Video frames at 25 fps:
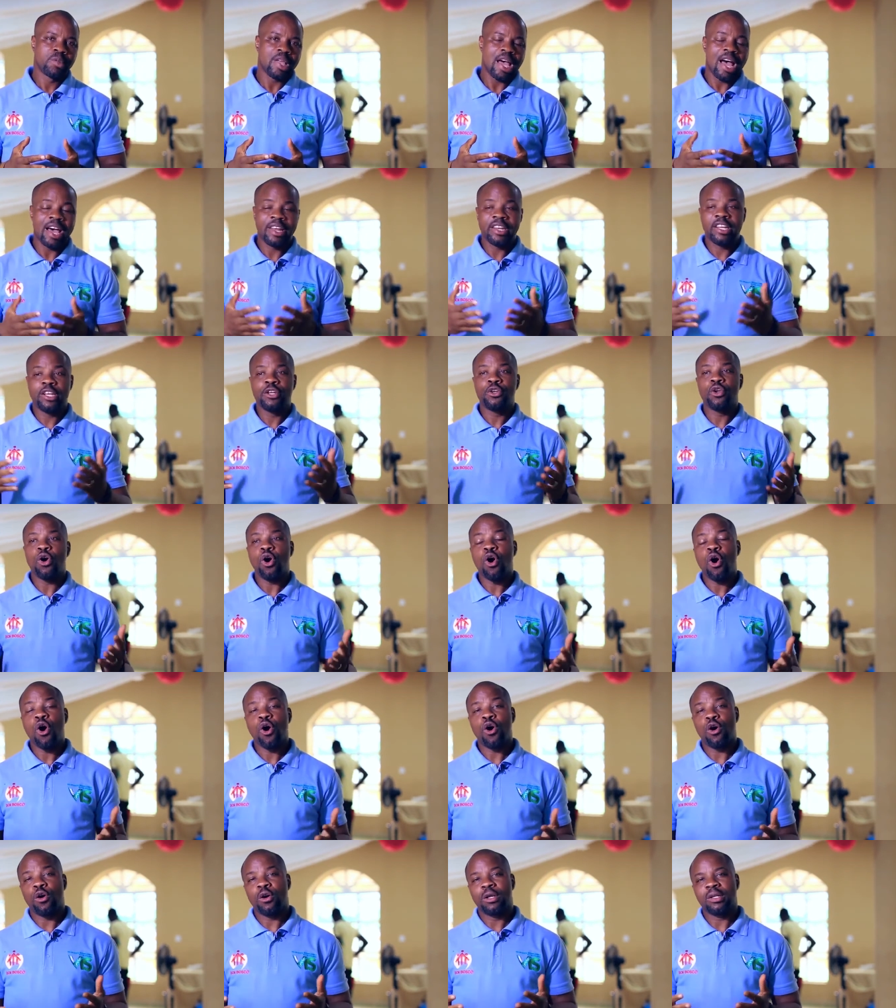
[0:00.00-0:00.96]
And in
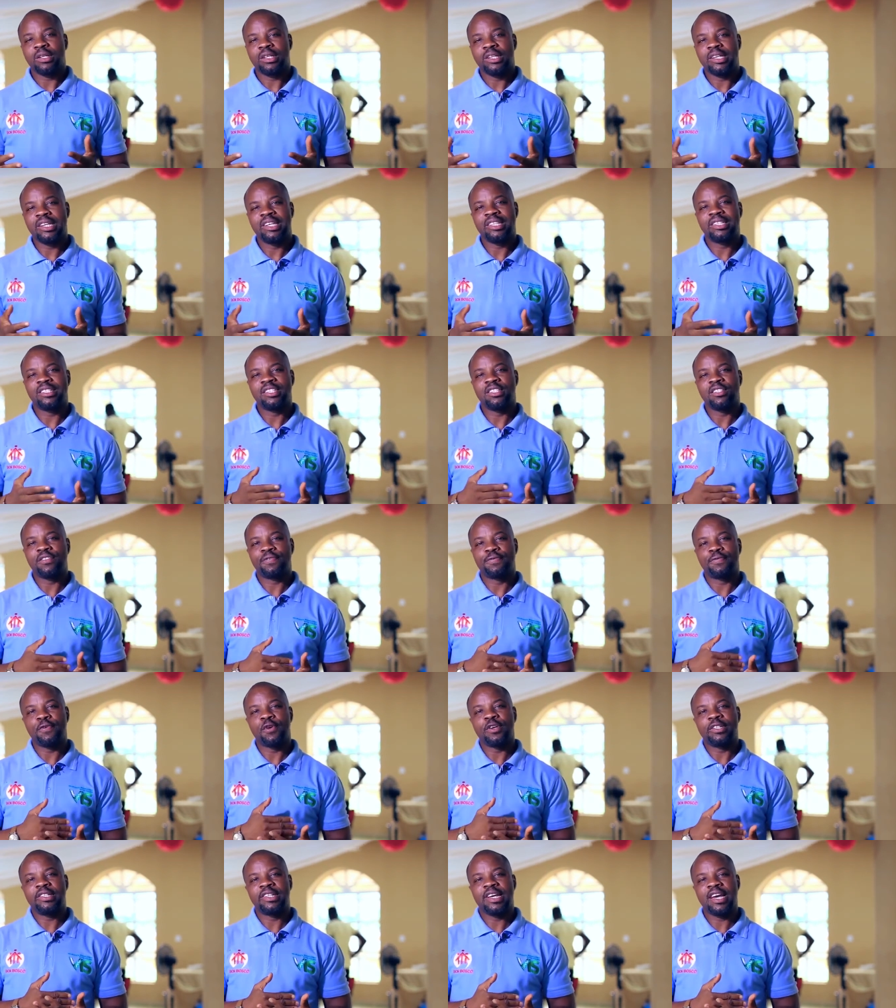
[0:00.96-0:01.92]
all, it is
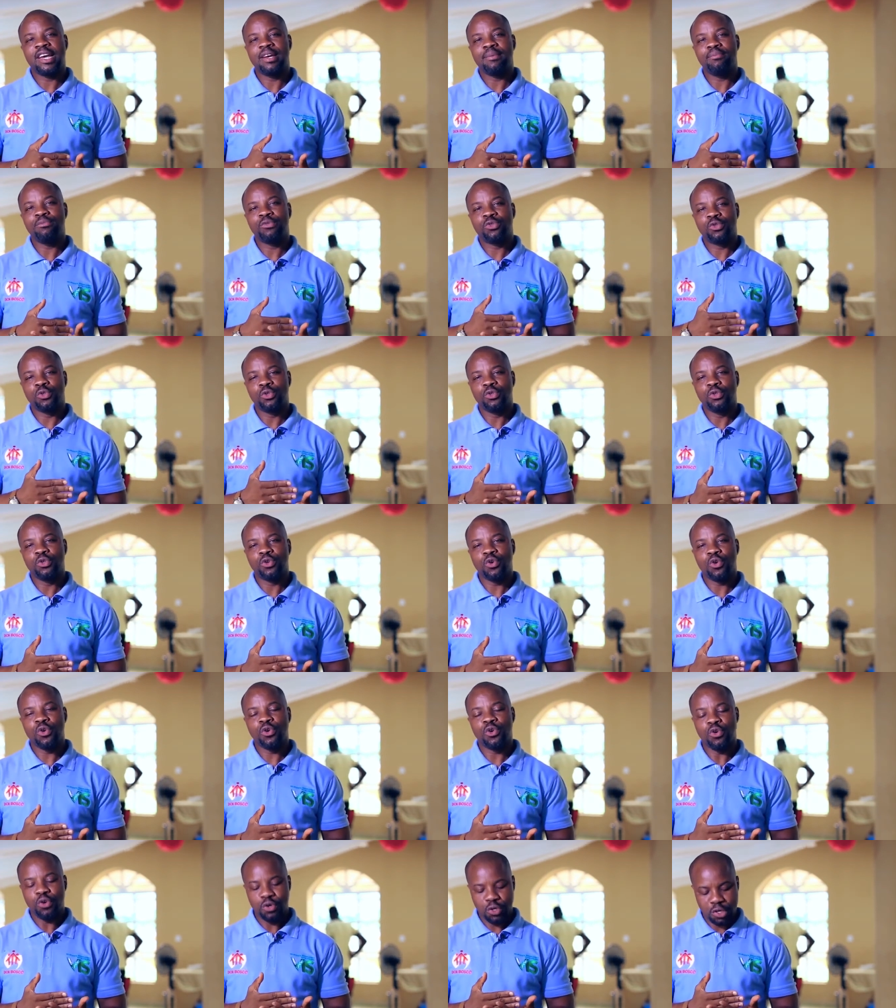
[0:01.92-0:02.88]
for them to
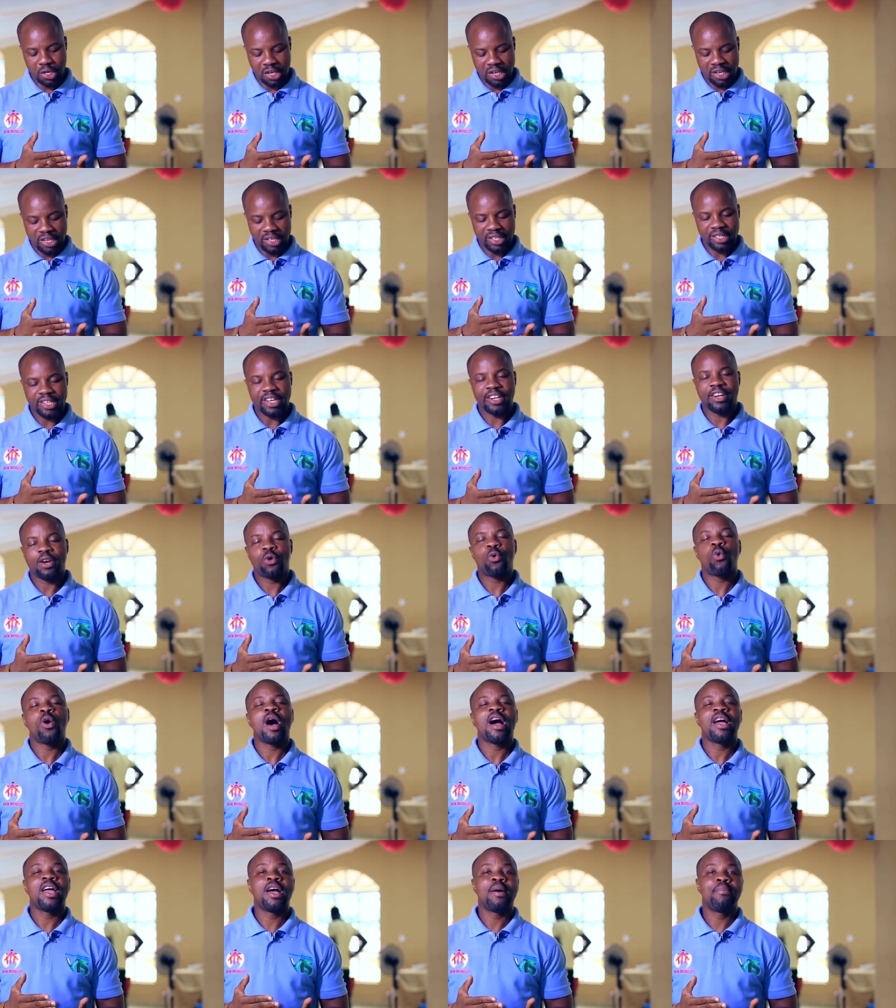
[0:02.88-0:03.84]
know the
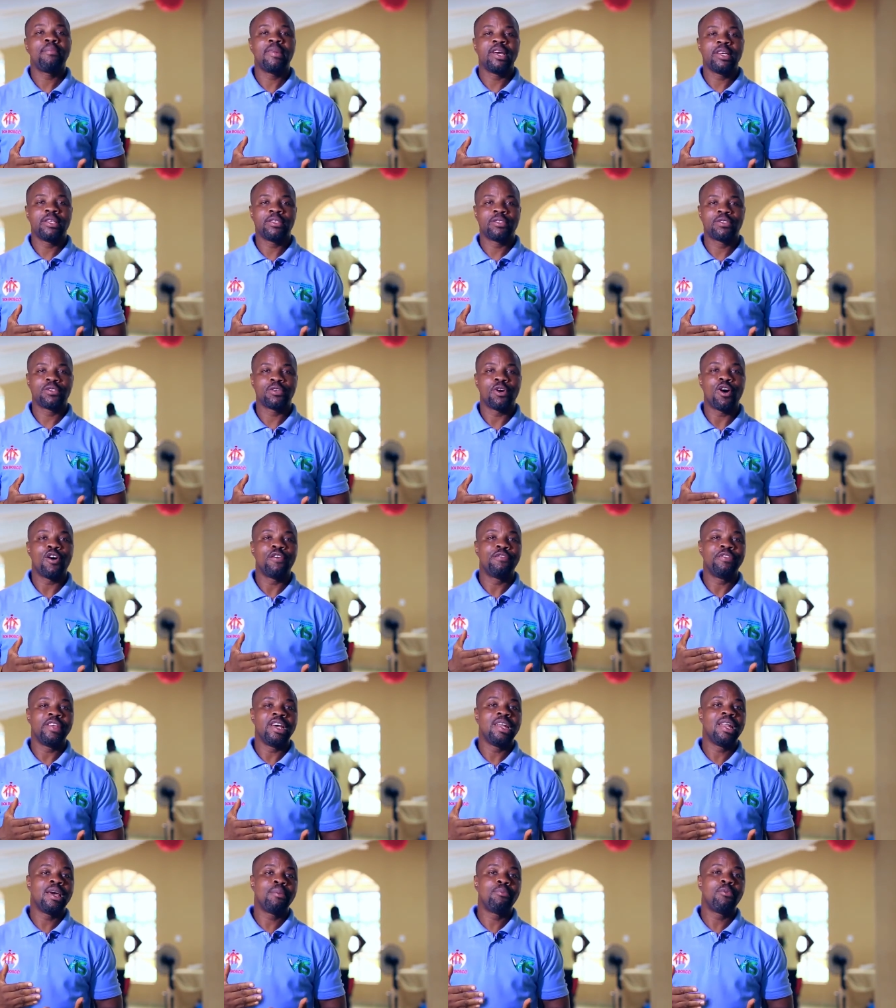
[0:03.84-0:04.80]
requirements
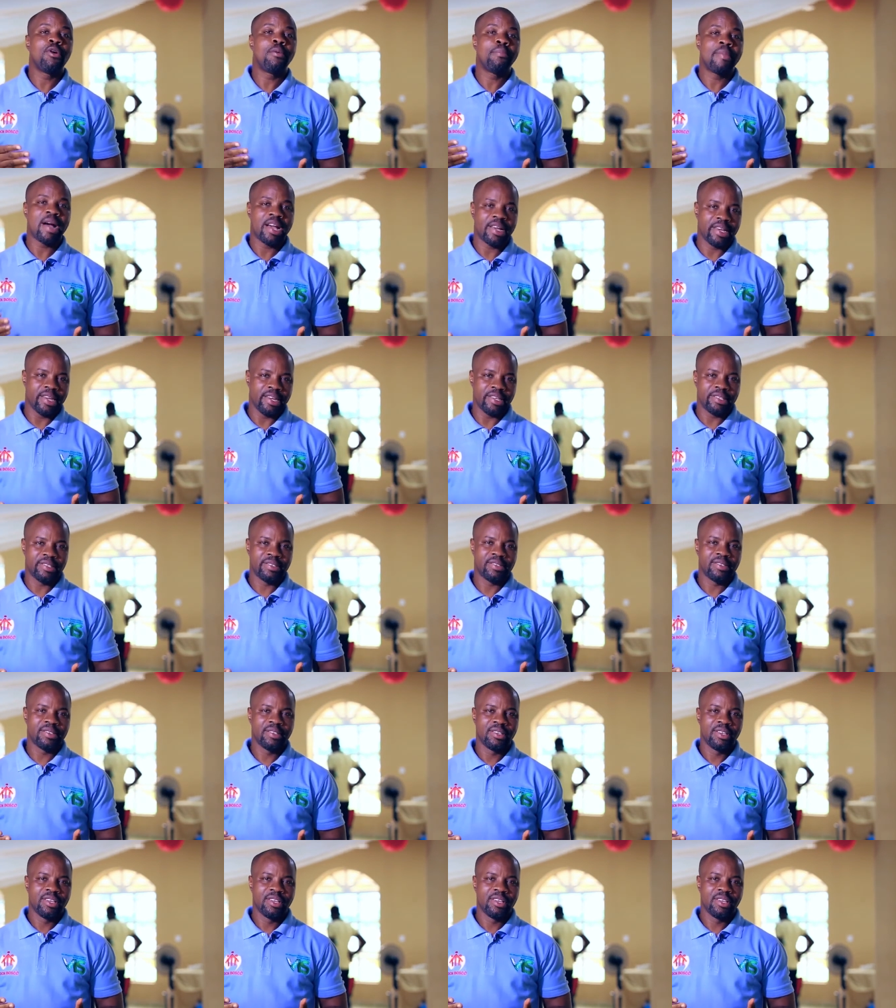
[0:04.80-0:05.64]
of the labor market,